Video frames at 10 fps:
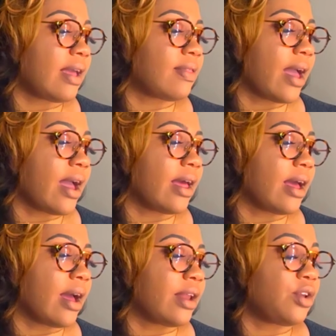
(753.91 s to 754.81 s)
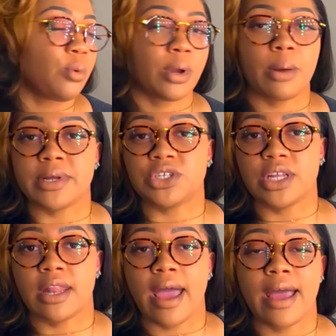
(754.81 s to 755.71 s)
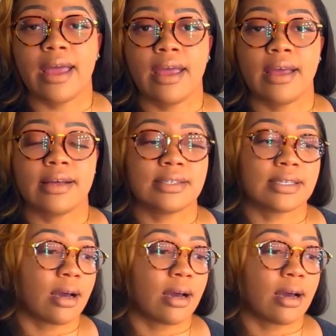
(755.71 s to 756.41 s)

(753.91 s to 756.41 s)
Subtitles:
that I do want to mention that, and